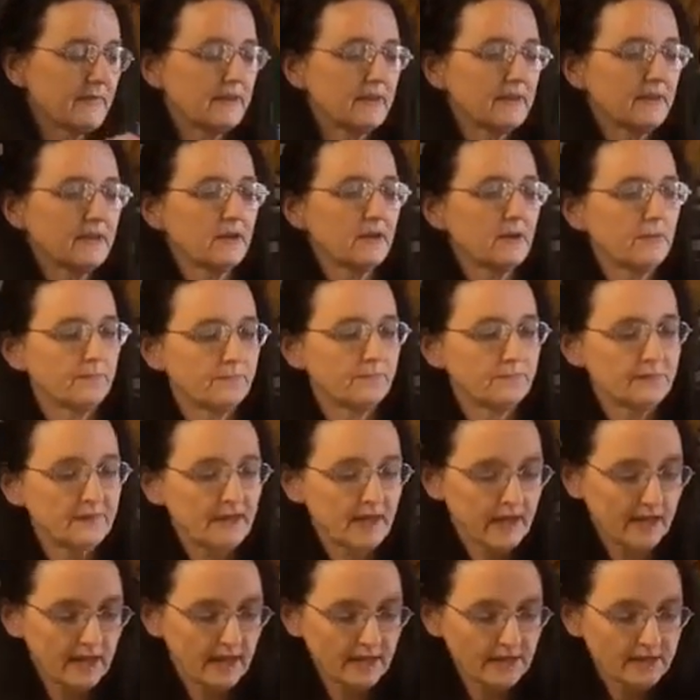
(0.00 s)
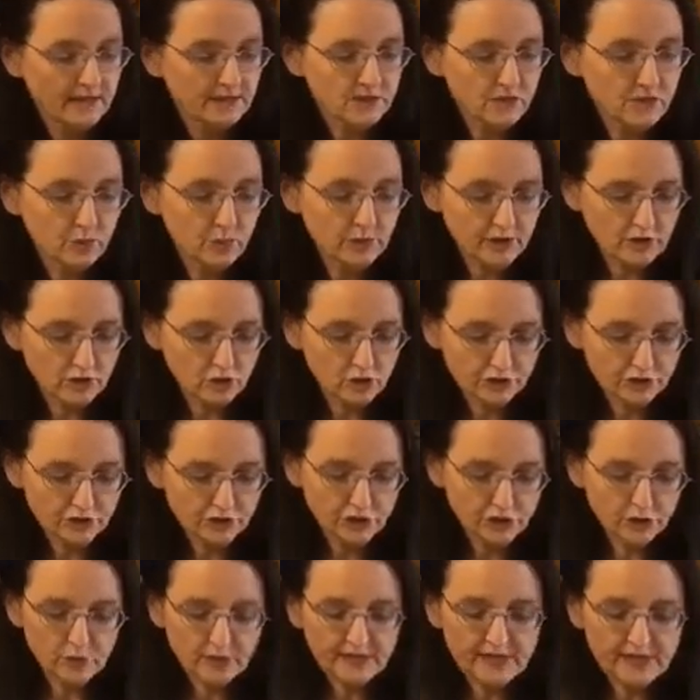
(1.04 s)
Now, so we can cut the
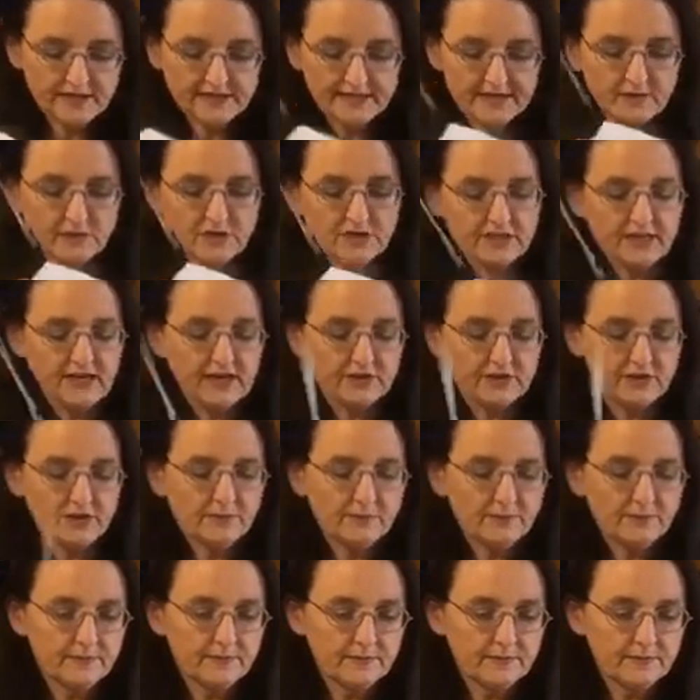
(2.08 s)
2 of these out together,